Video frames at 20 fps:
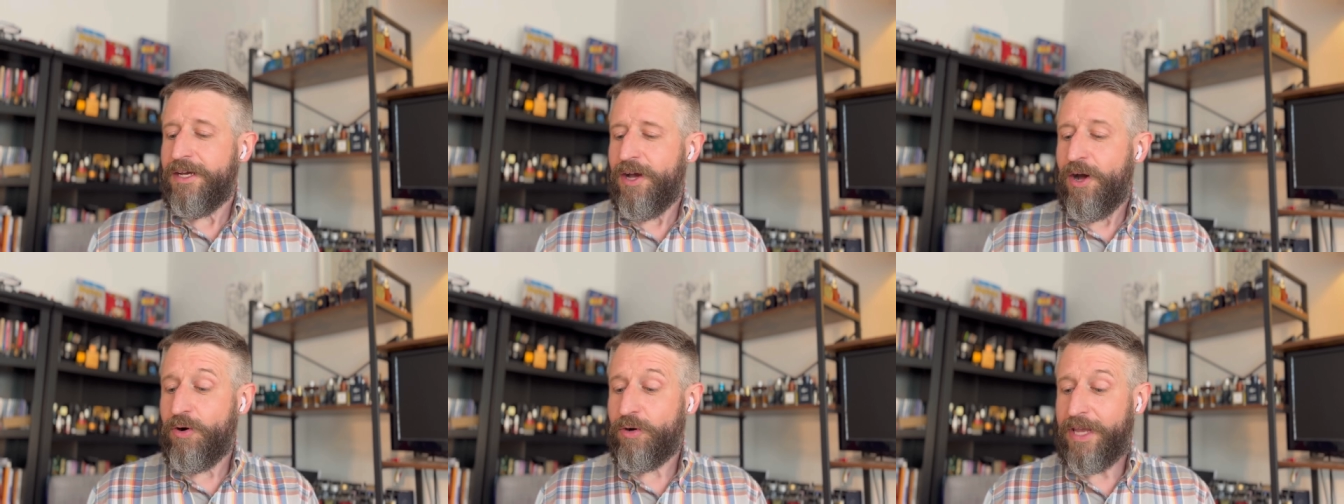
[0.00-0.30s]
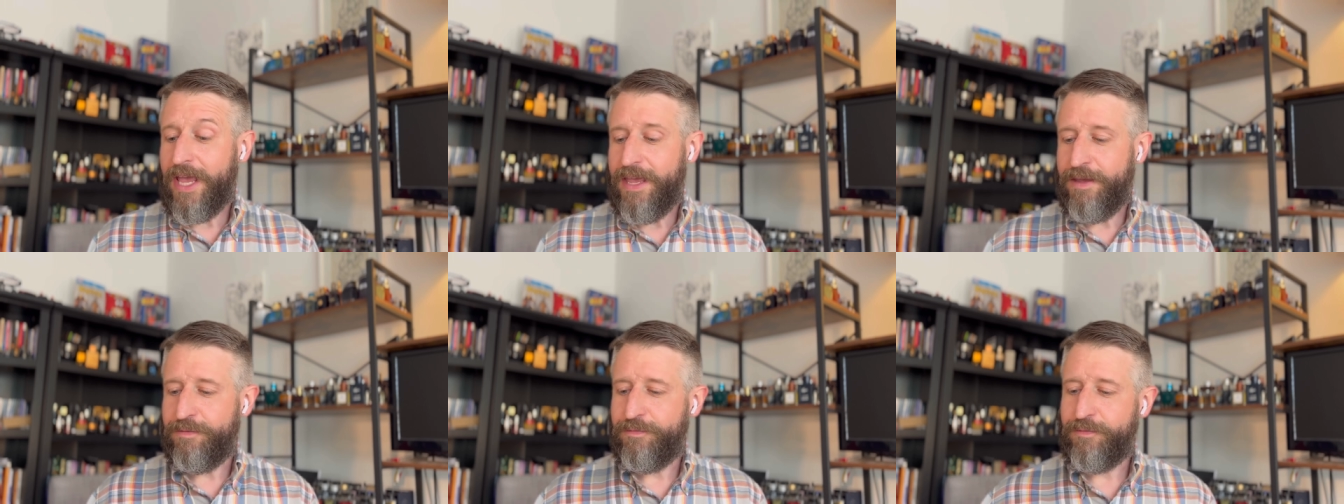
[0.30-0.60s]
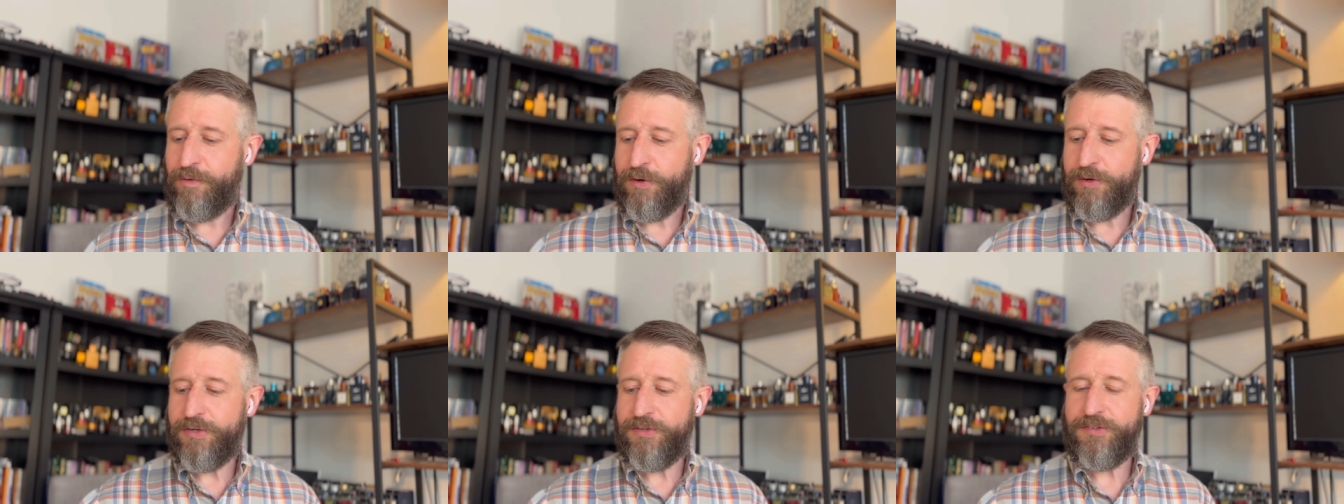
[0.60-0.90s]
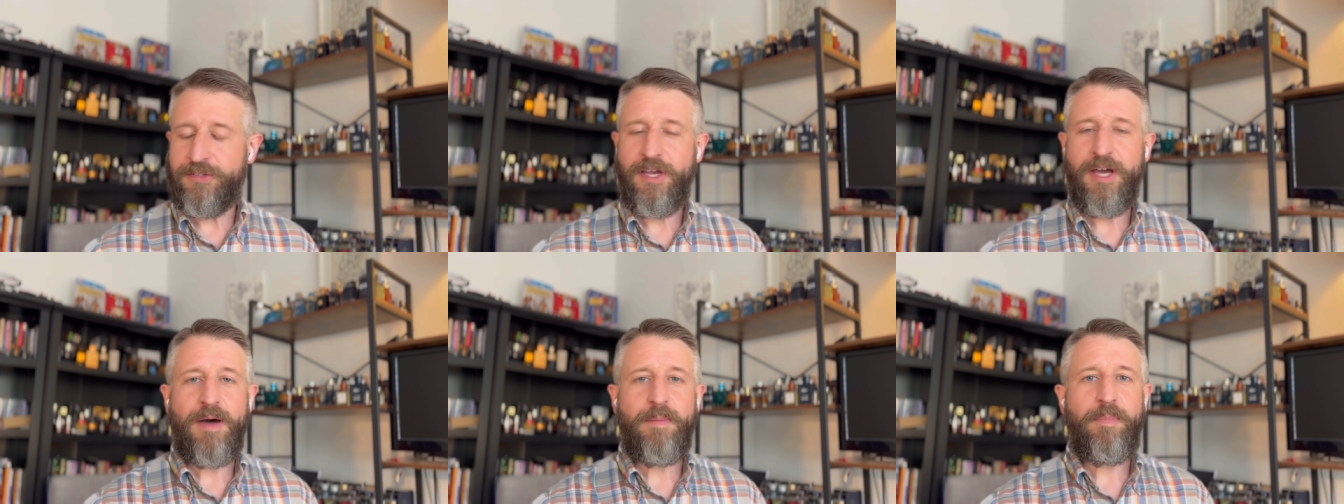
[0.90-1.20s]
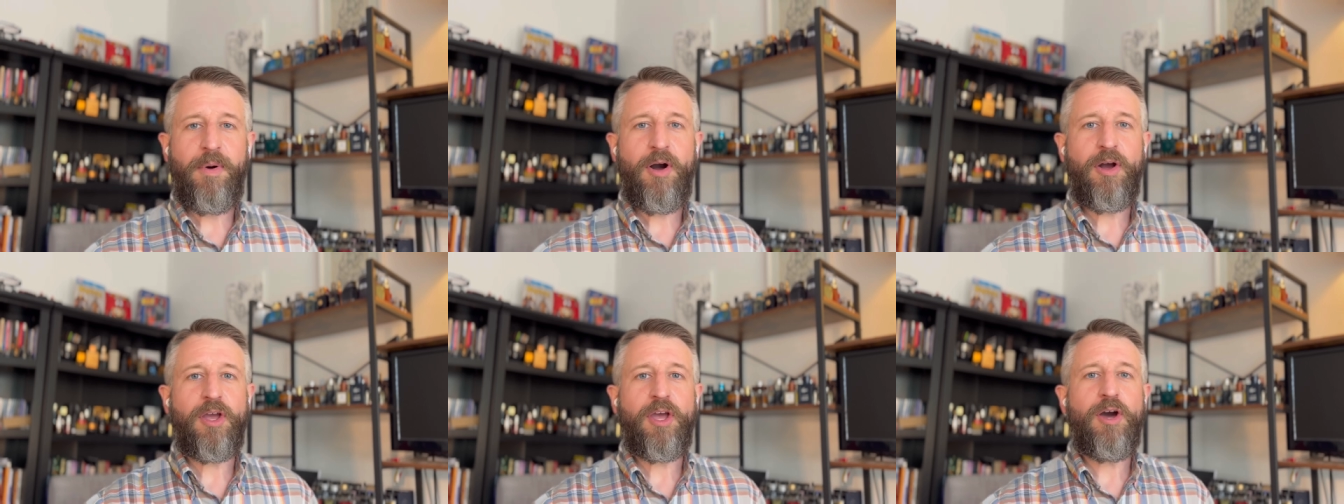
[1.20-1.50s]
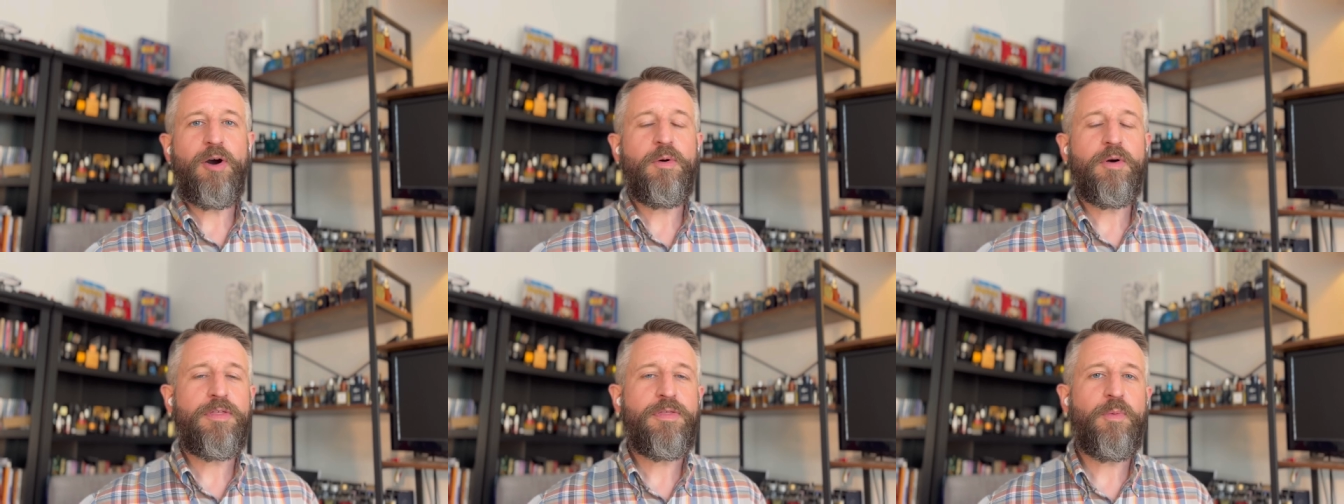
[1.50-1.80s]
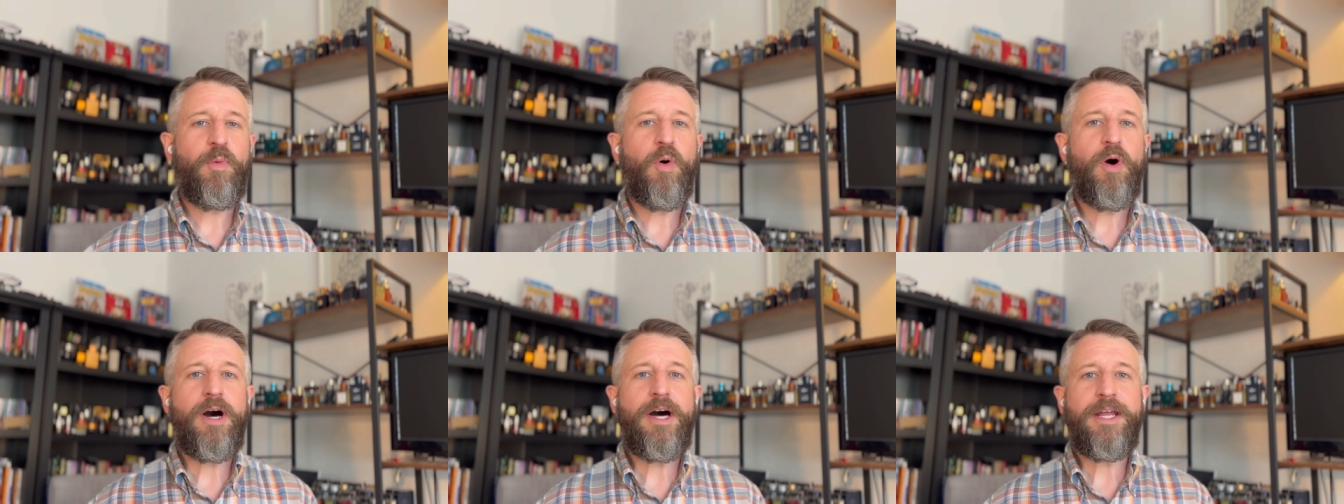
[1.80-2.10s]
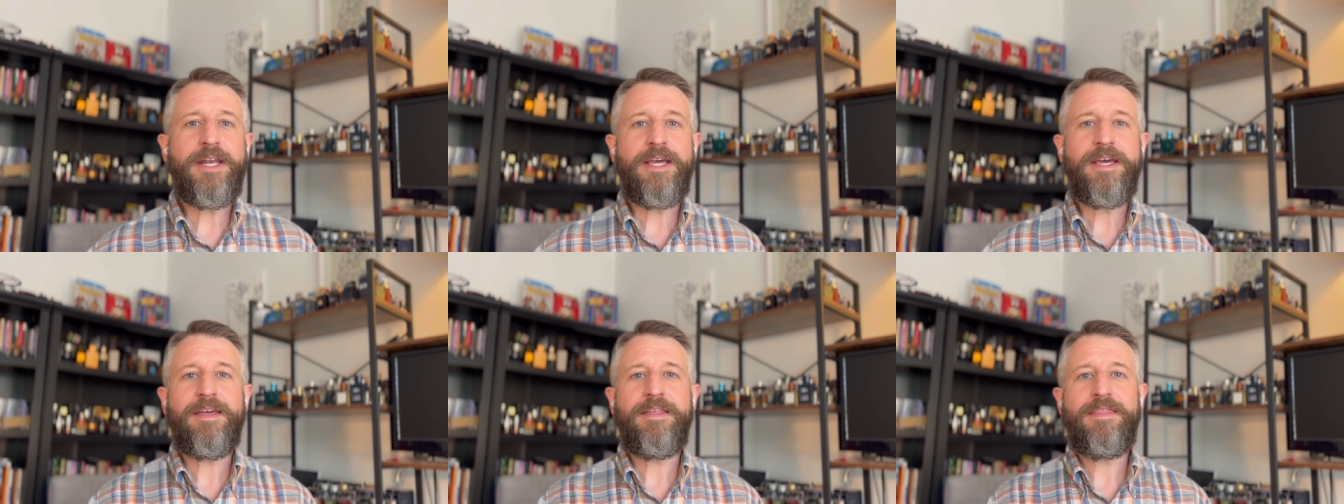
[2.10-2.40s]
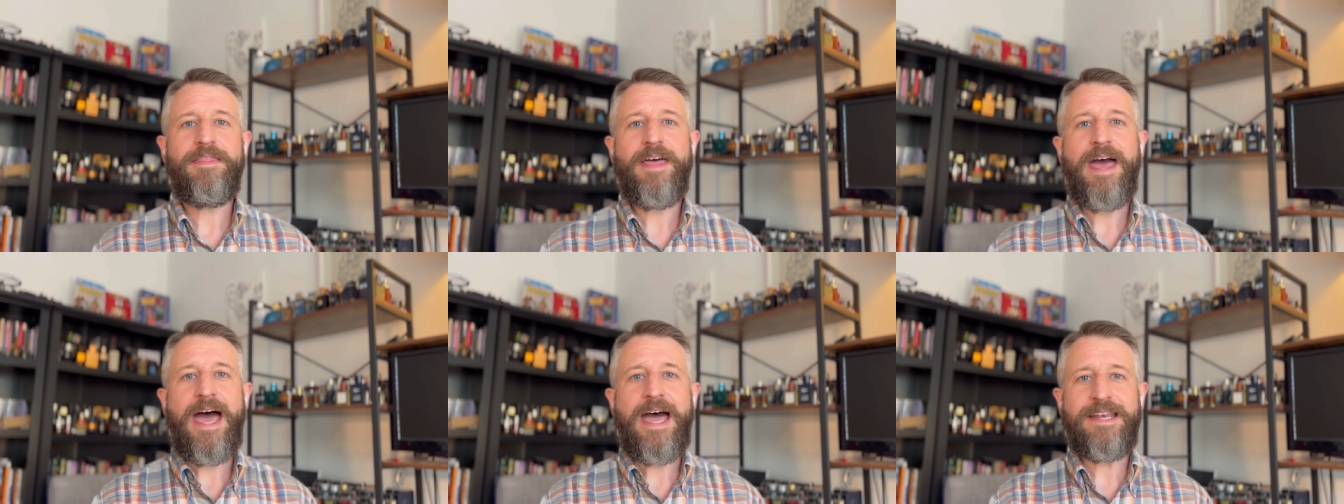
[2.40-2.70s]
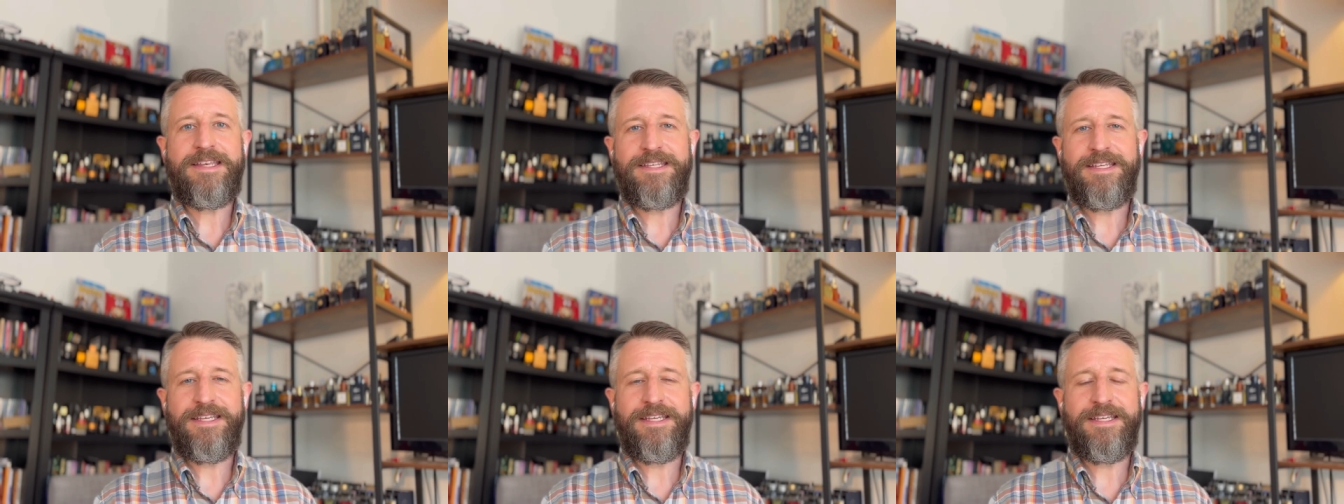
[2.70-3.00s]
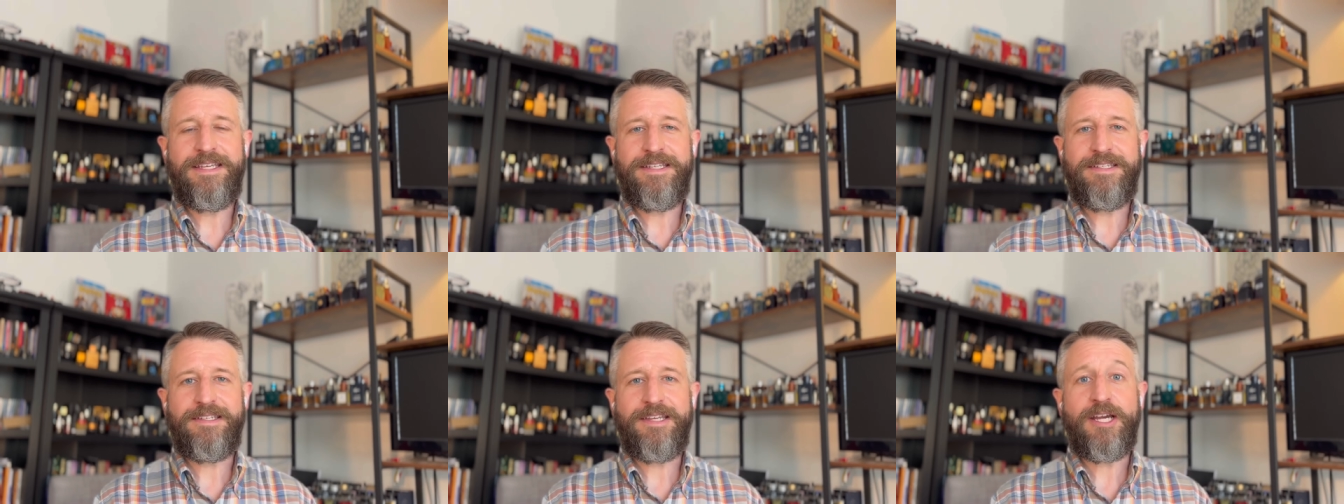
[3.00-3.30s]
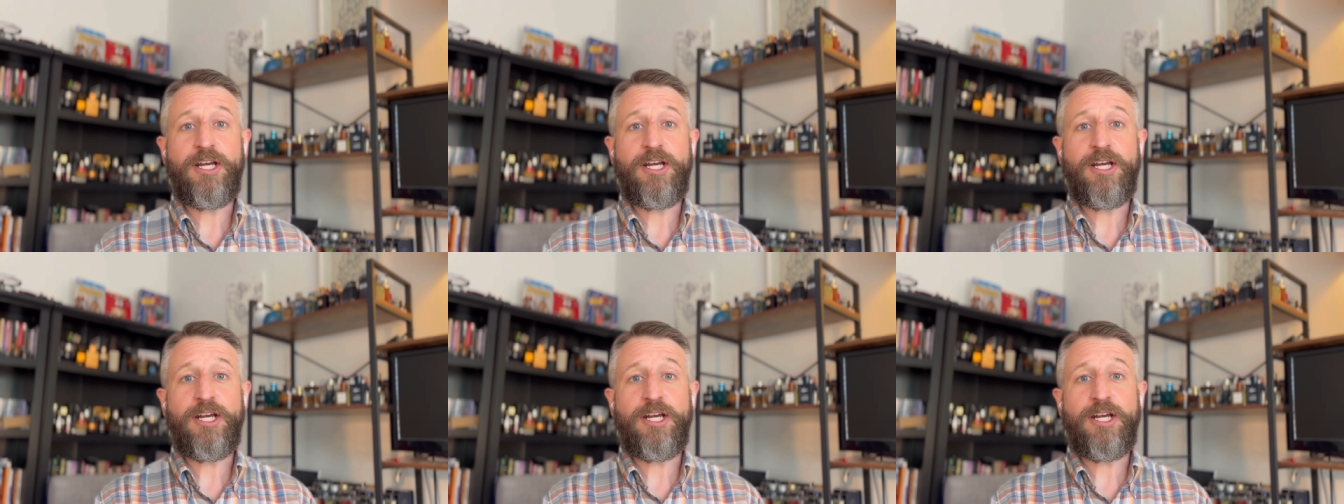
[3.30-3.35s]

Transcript: Okay, first up, I'll go with one that is a